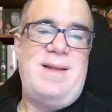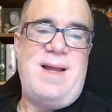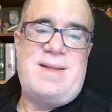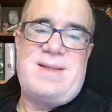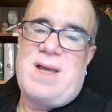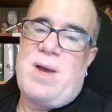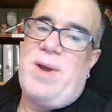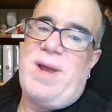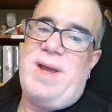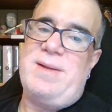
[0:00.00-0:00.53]

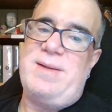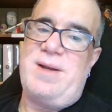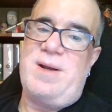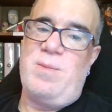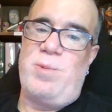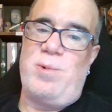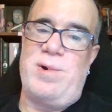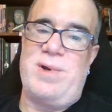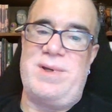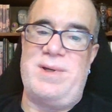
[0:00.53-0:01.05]
That's how I ended
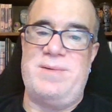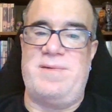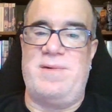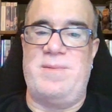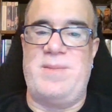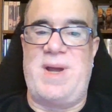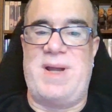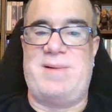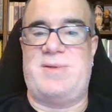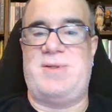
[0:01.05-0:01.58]
up working for
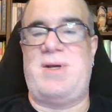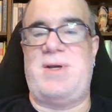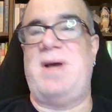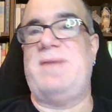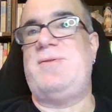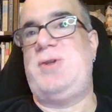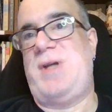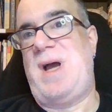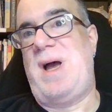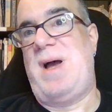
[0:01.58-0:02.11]
Microsoft
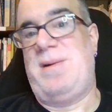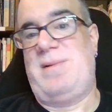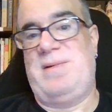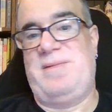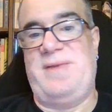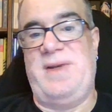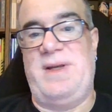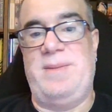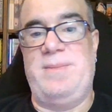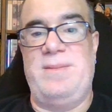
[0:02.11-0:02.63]

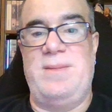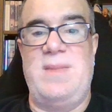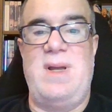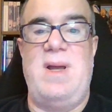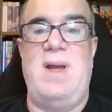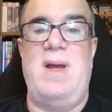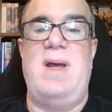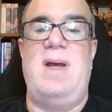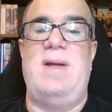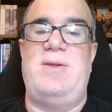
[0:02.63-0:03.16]
Geography.
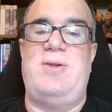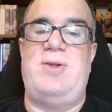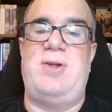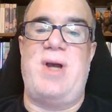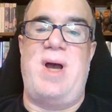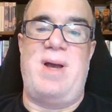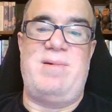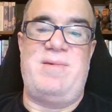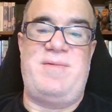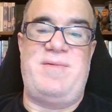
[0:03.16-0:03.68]

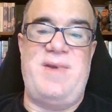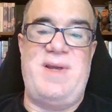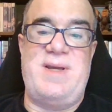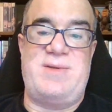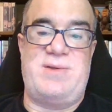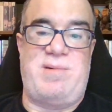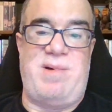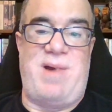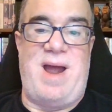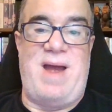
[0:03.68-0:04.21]
Geography
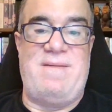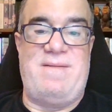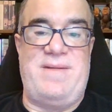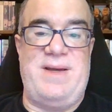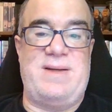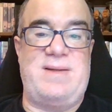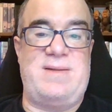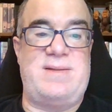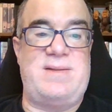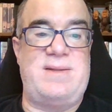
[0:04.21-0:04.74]
has
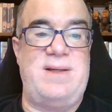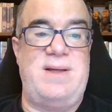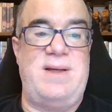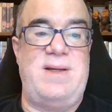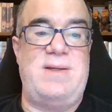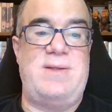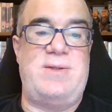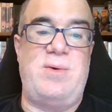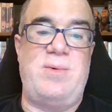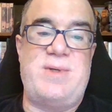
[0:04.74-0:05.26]
graphics,
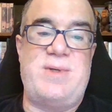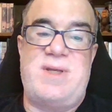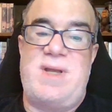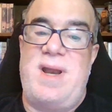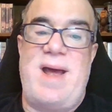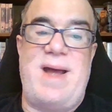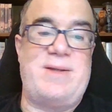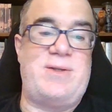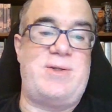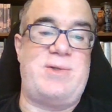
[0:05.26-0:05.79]
so it was a
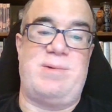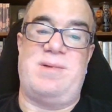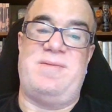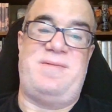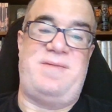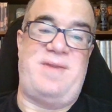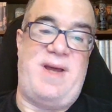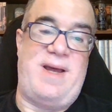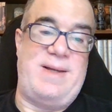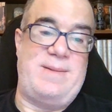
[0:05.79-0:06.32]
natural
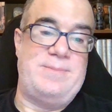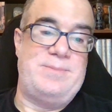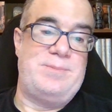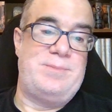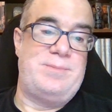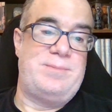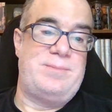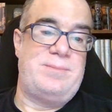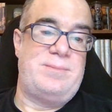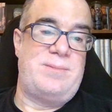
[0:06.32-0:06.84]
fit.
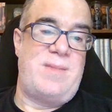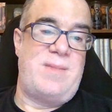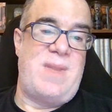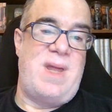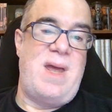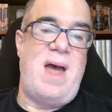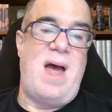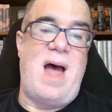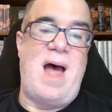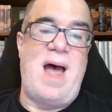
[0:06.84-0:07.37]

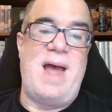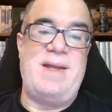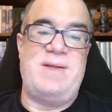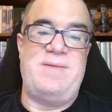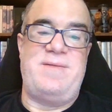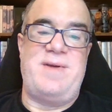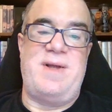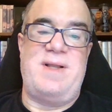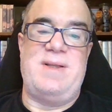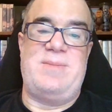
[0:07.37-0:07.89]
I
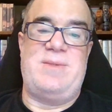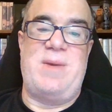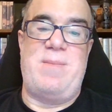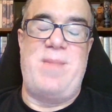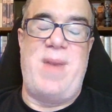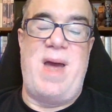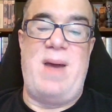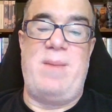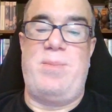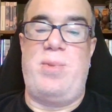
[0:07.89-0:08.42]
developed the
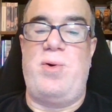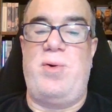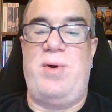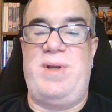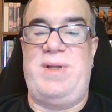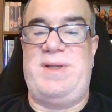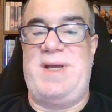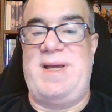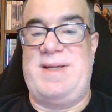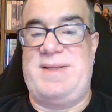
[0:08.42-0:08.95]

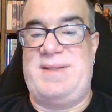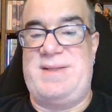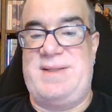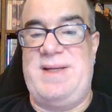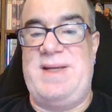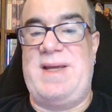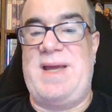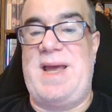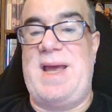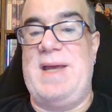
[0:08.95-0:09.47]
MapPoint
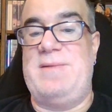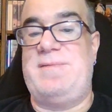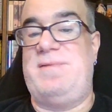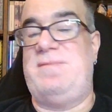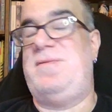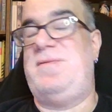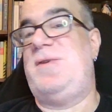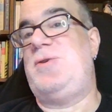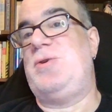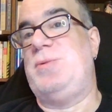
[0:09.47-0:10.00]
SDK
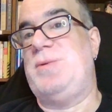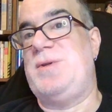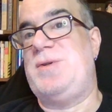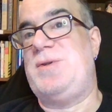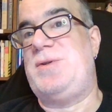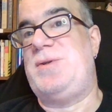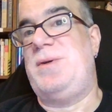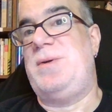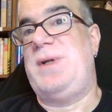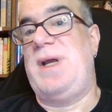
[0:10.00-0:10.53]
for Visual
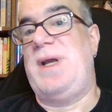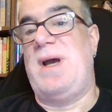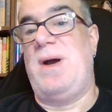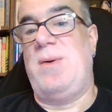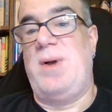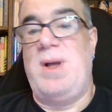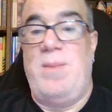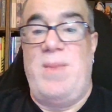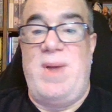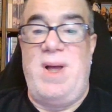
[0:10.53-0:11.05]

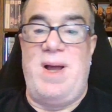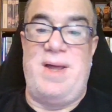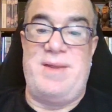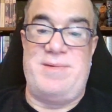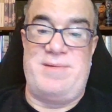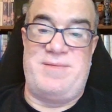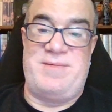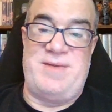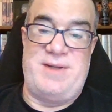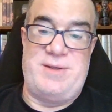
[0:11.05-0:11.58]
Studio, among
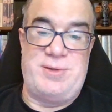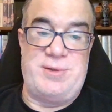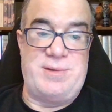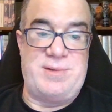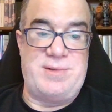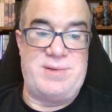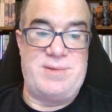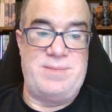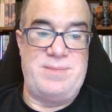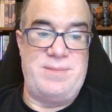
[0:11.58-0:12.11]
other
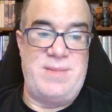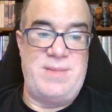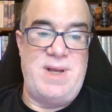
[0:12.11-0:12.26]
features.